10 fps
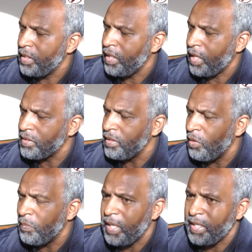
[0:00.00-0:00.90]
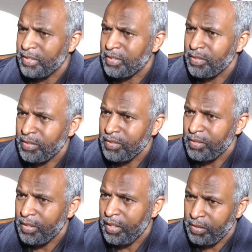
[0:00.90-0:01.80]
He has no place
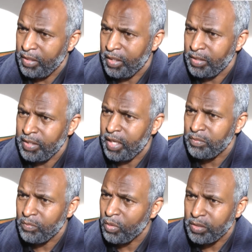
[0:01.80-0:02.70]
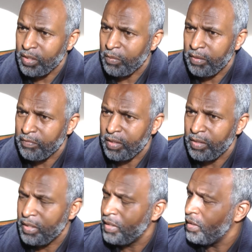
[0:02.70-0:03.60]
in there, none whatsoever.